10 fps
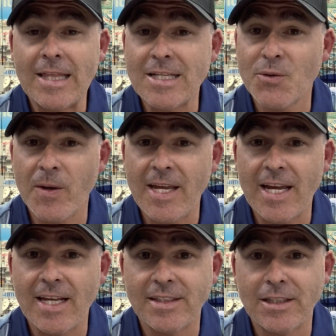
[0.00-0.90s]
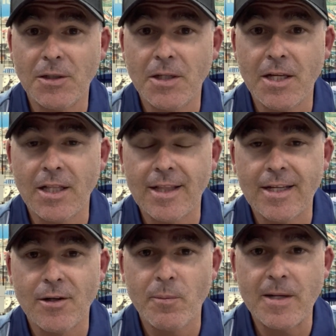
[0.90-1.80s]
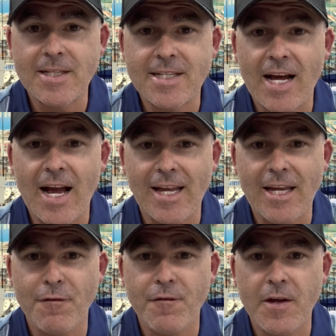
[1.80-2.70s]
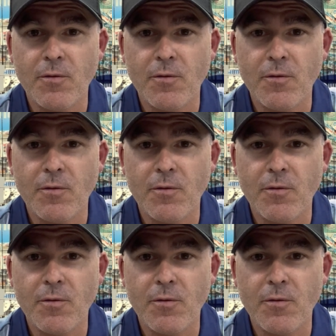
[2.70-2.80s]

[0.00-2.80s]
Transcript: This weekend's looking a little bit iffy.